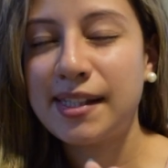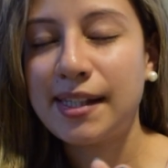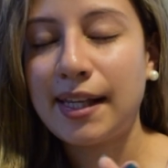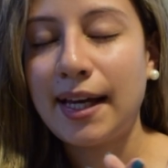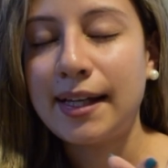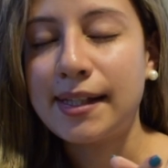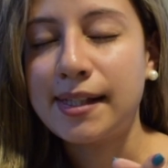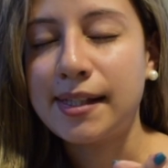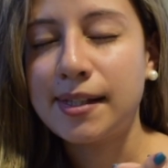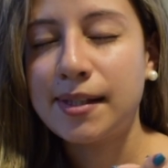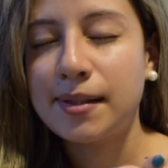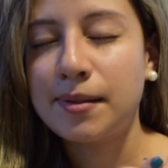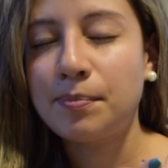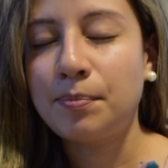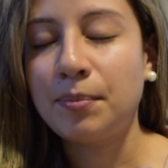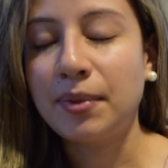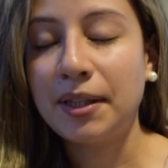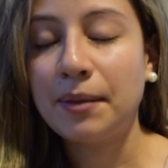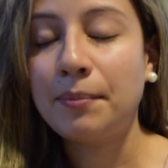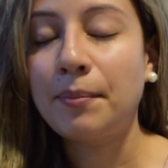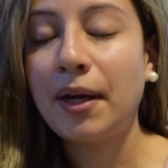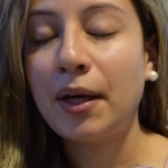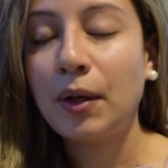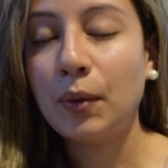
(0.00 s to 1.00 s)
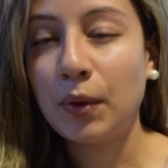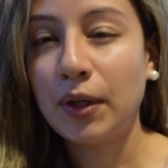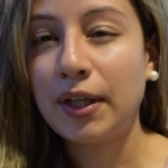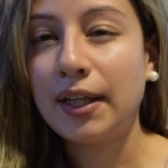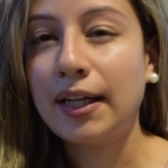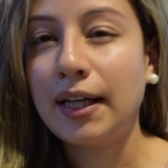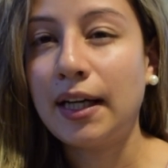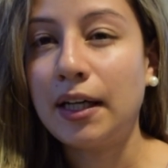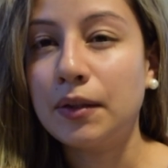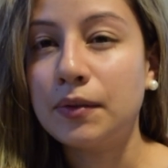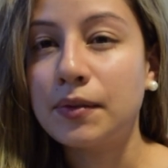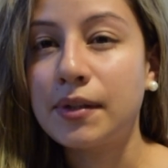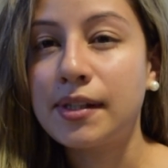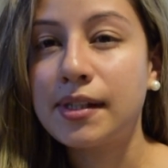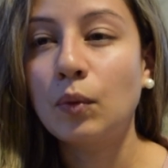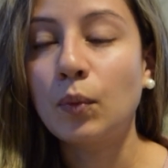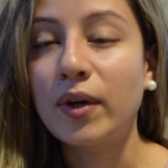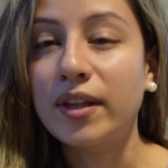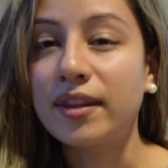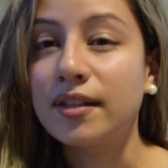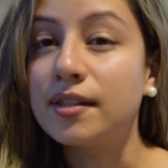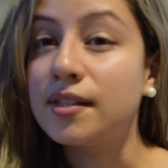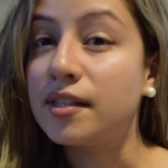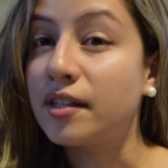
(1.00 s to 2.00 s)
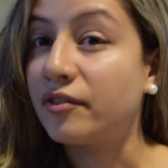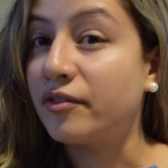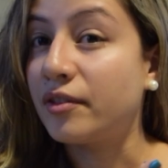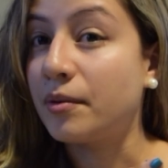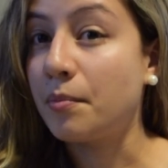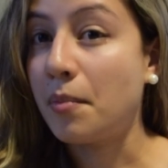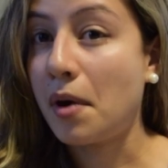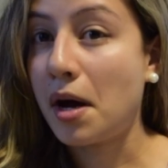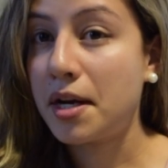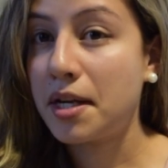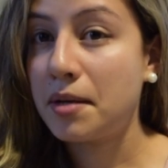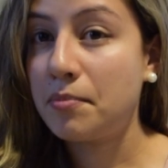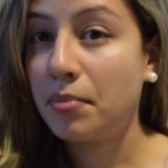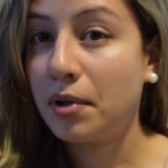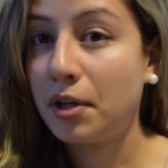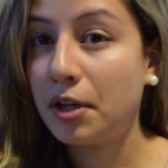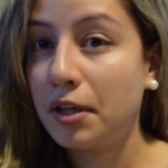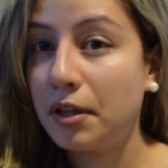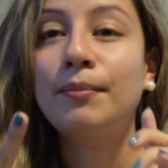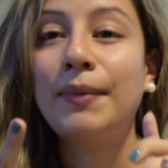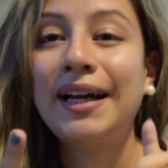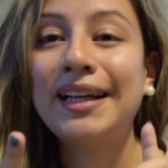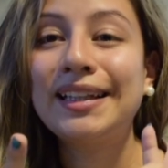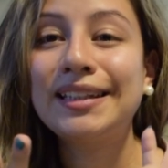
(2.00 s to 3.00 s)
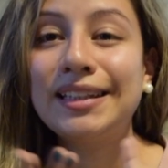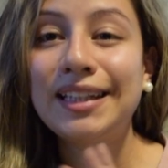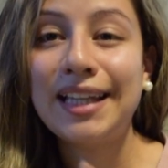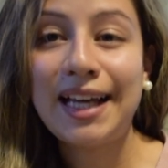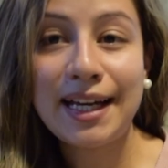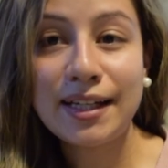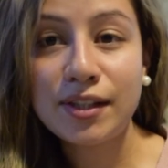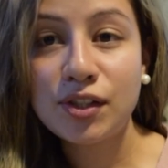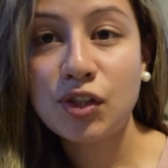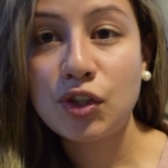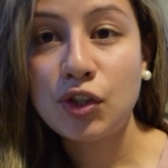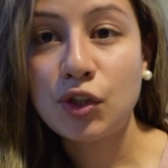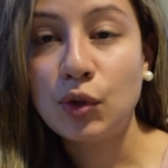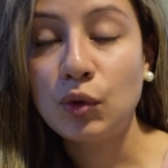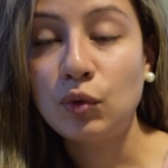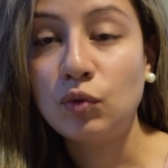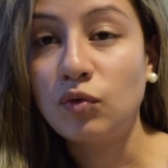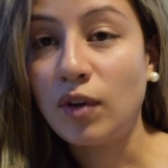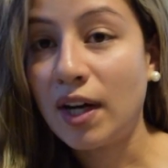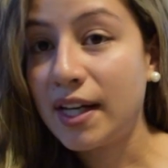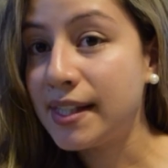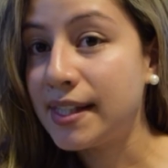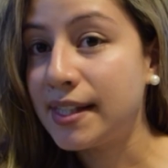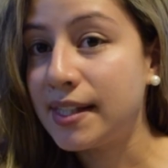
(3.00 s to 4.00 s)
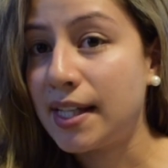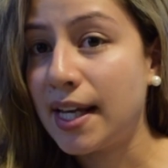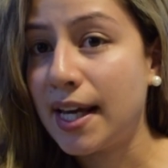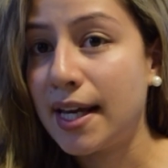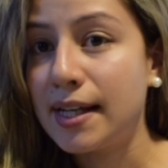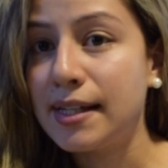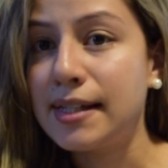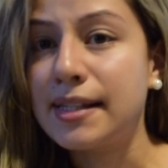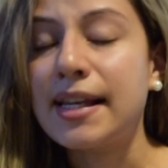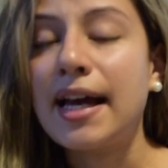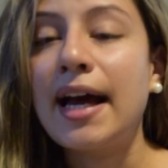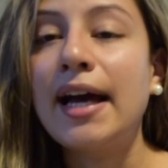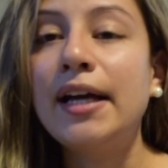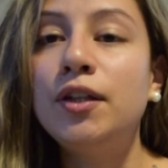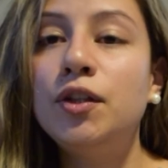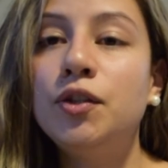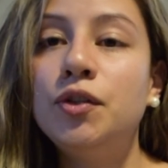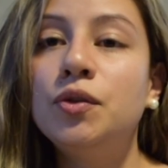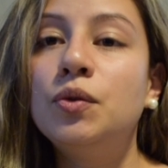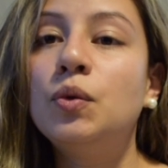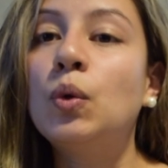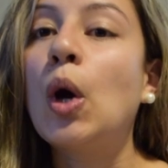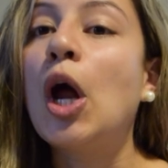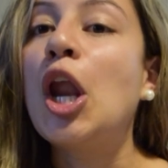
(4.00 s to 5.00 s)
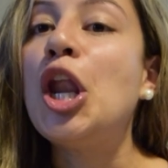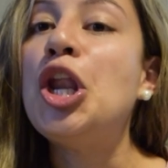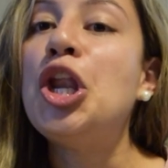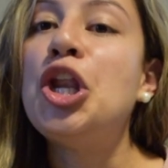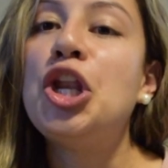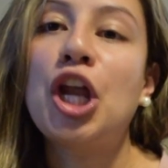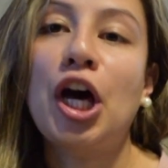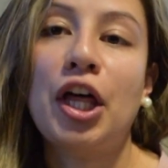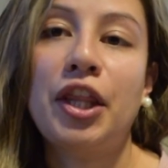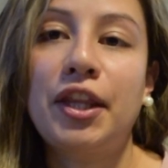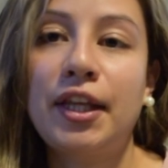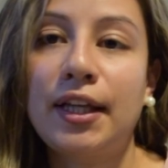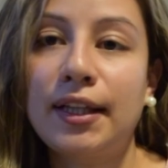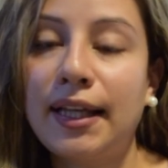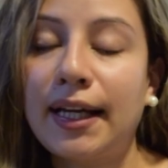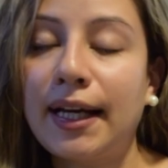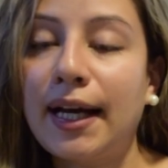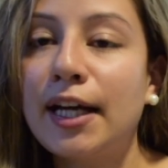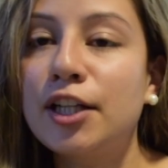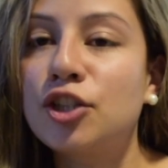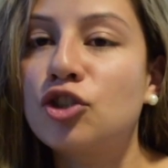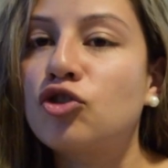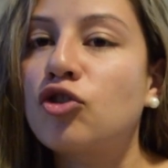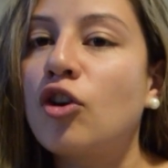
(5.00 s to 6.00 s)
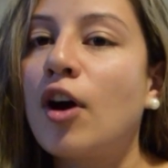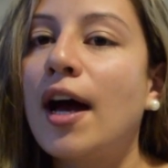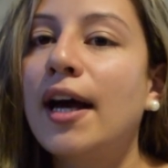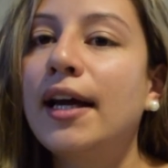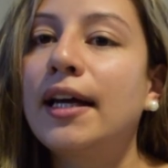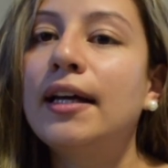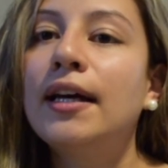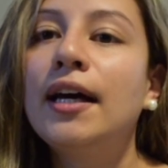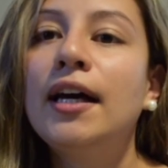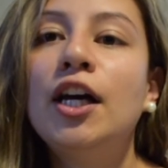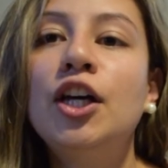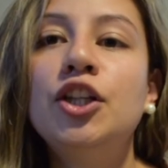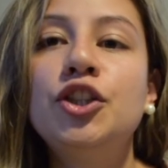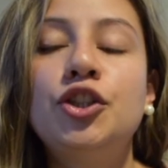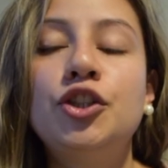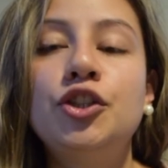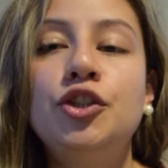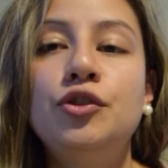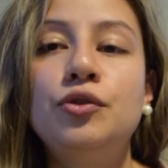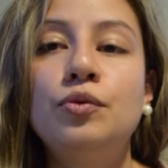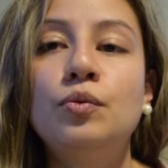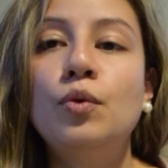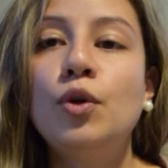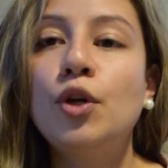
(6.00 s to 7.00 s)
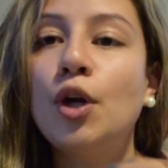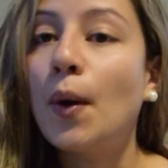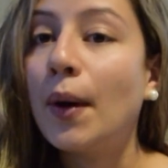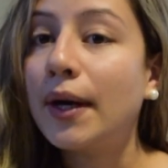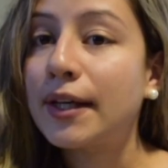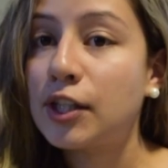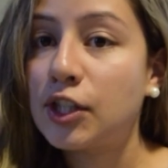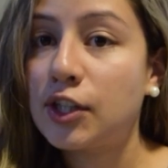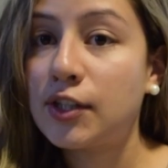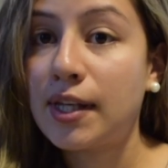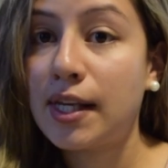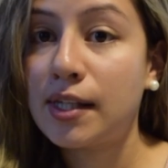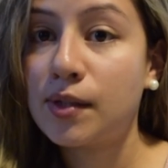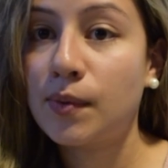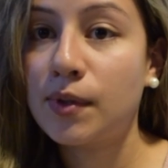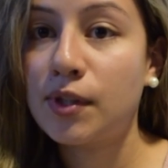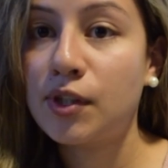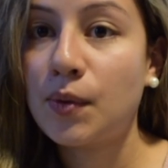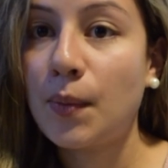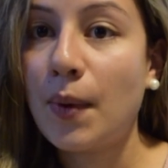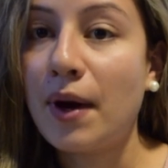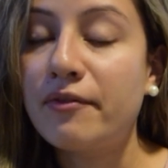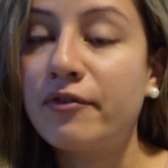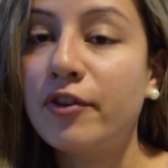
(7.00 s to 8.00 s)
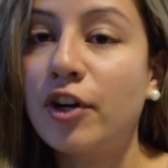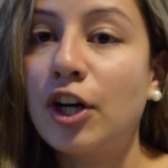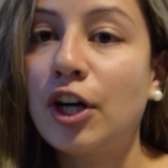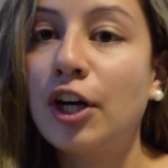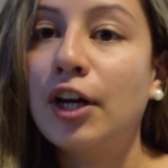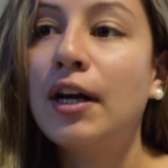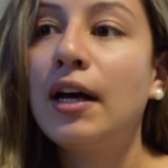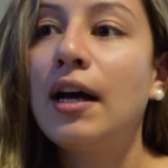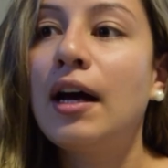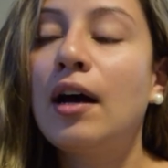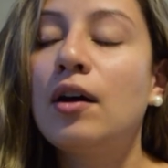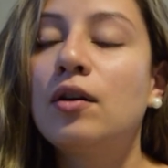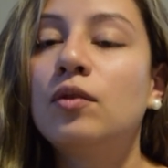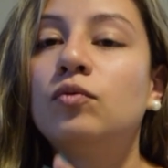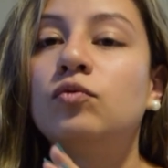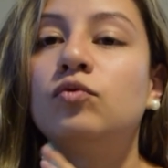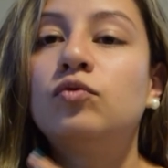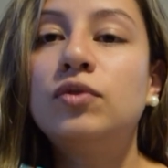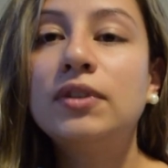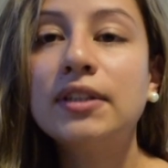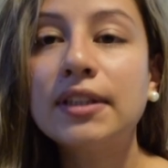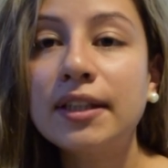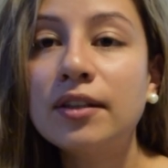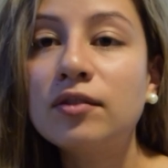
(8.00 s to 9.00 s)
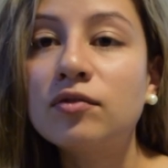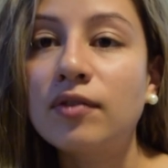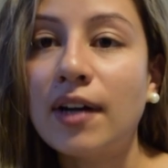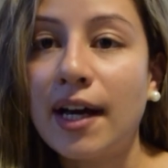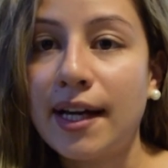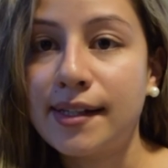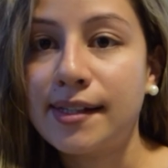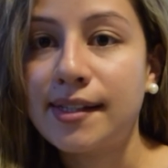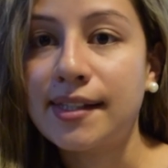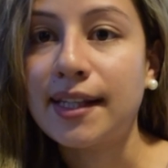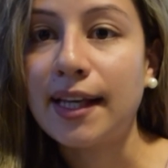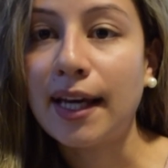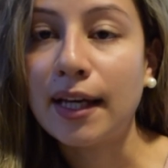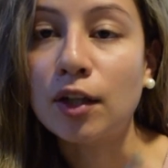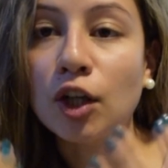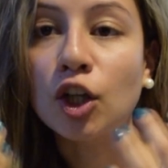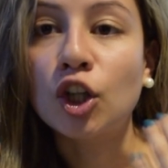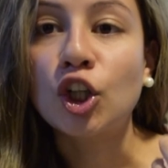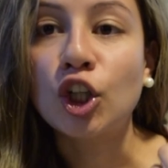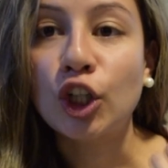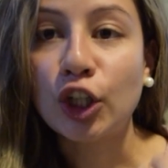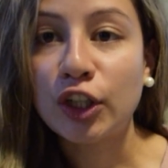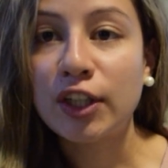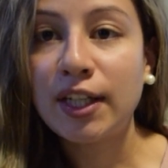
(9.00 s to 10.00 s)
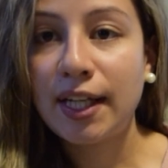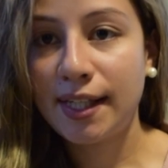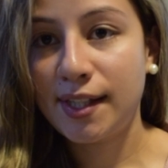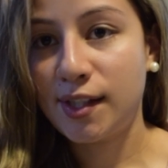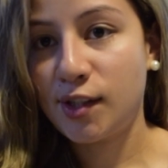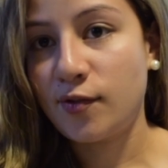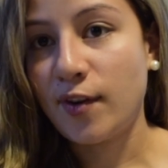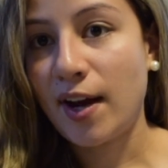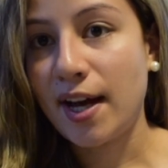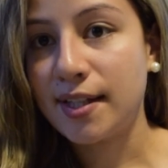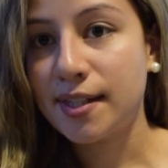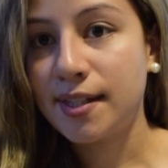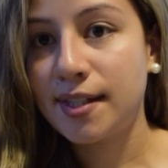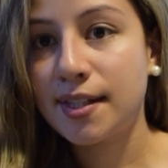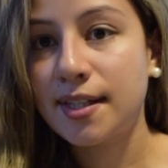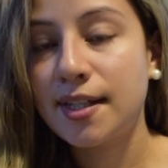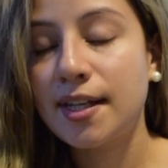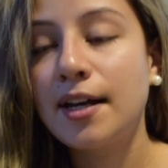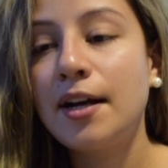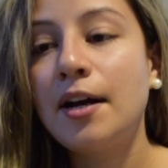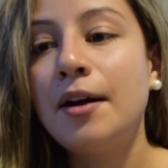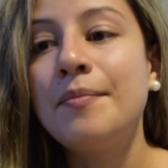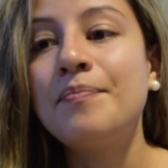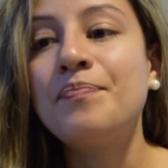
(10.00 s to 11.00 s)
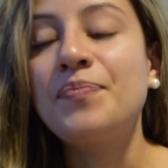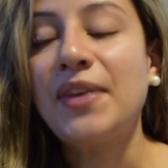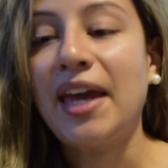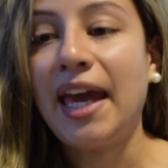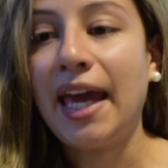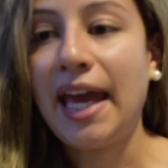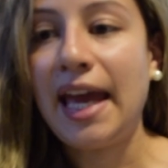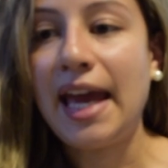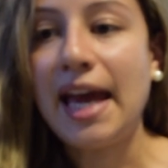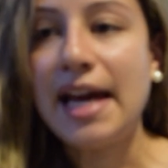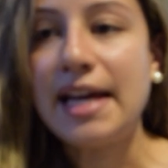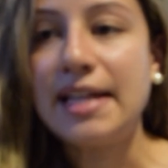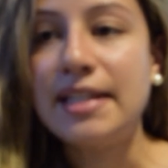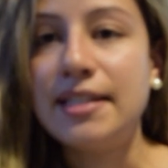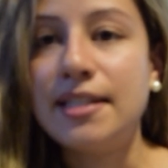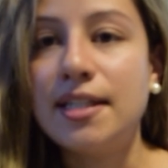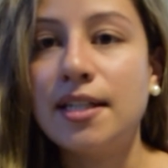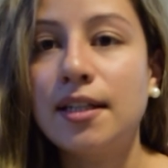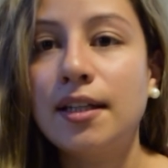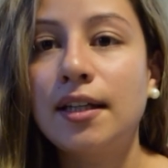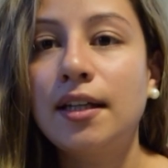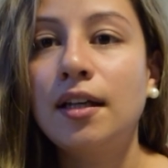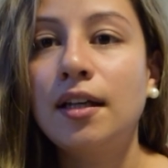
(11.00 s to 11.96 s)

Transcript: I split my workouts with a different body part. My last 2 rest days, I do nothing. Like, I try to do no exercise whatsoever, really rest, get a good night's rest, and